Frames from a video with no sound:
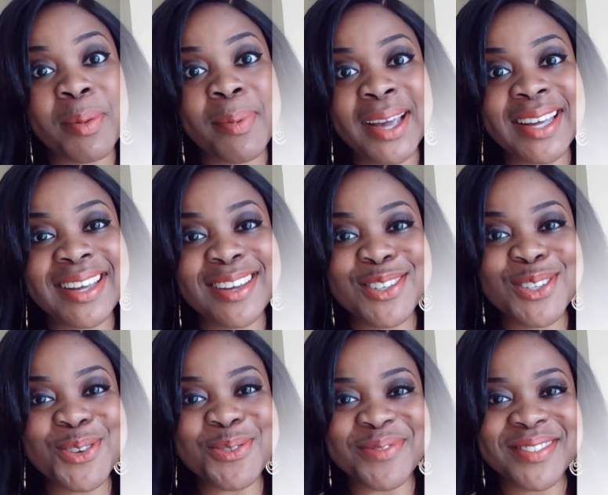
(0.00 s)
back again
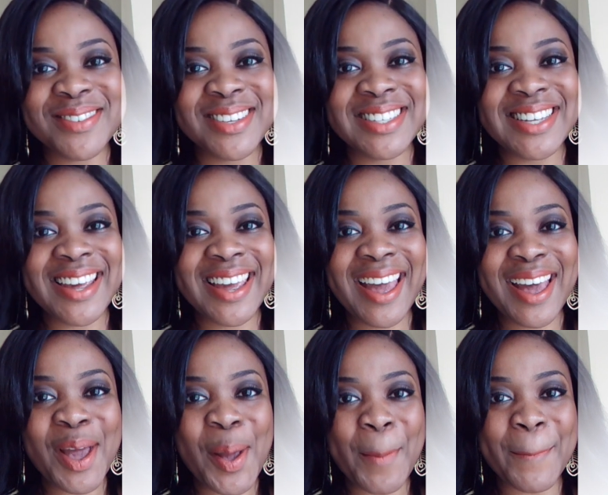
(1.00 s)
soon. Take care.
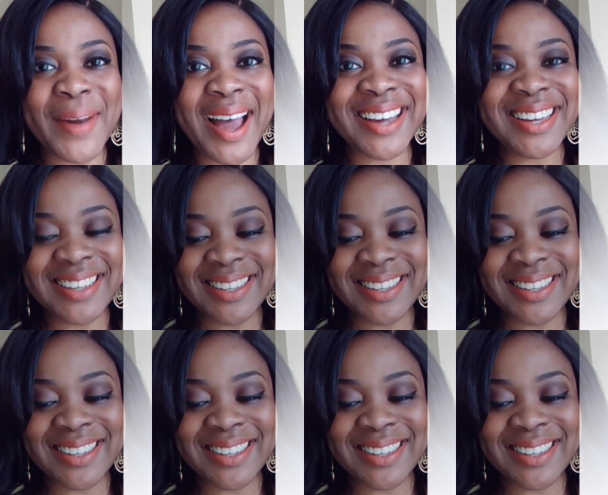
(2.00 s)
Bye.